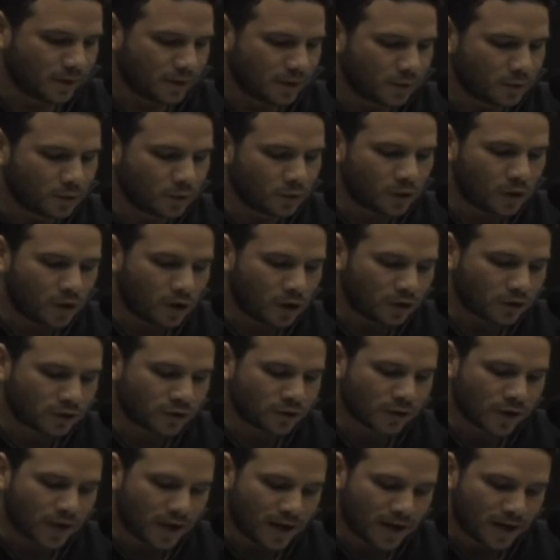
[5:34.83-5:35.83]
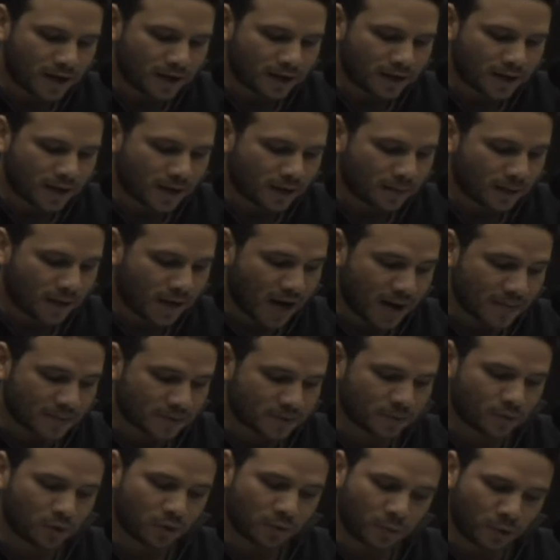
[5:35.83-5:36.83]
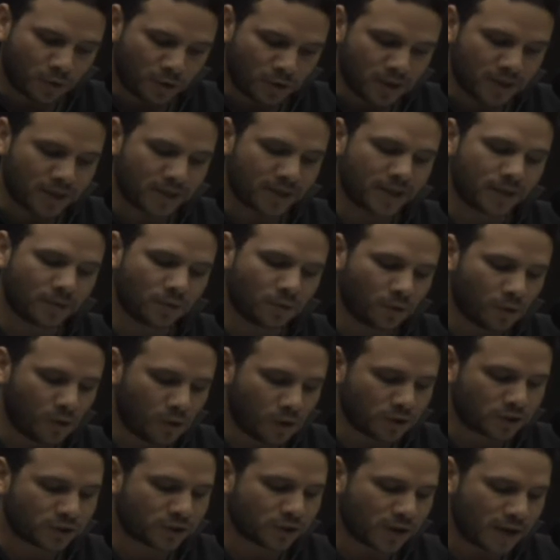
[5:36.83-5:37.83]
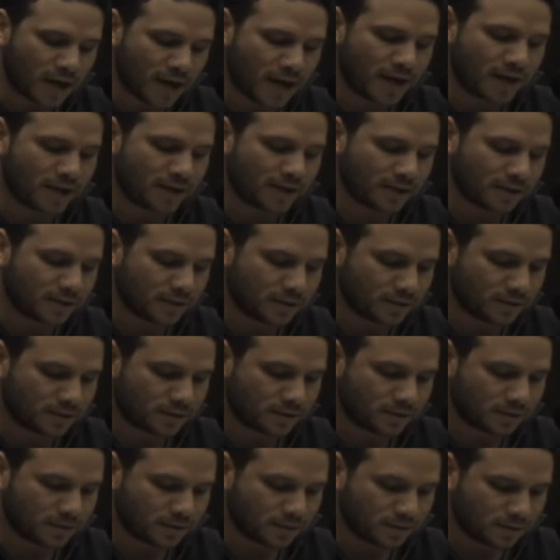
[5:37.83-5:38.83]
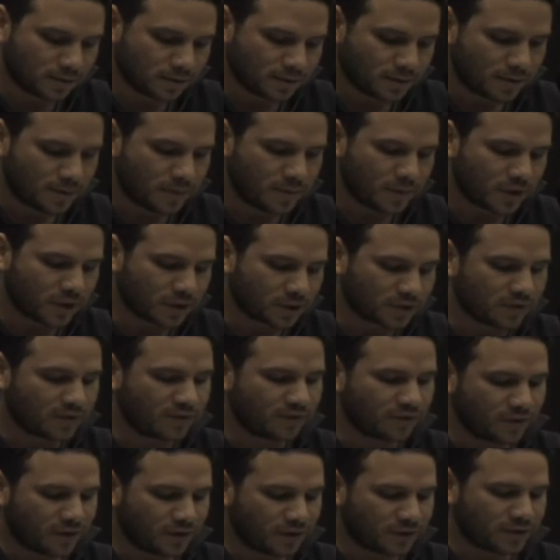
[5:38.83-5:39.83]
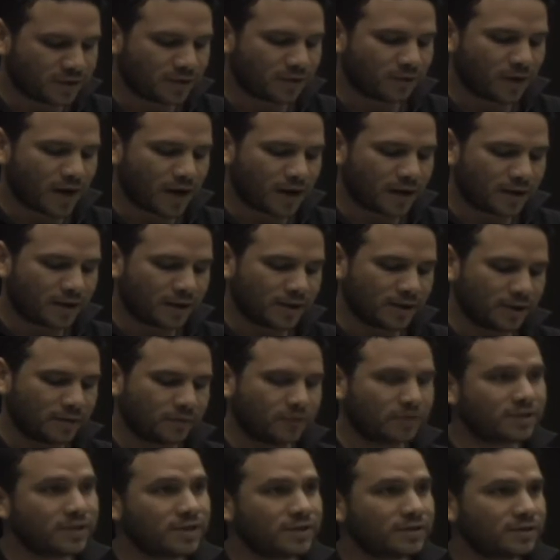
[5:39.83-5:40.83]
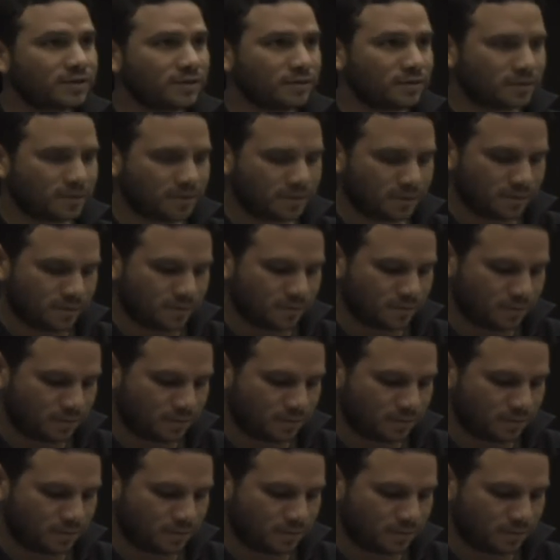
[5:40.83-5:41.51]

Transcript: It will also end, and perhaps more importantly, it will also end because of the fierce Iraqi resistance.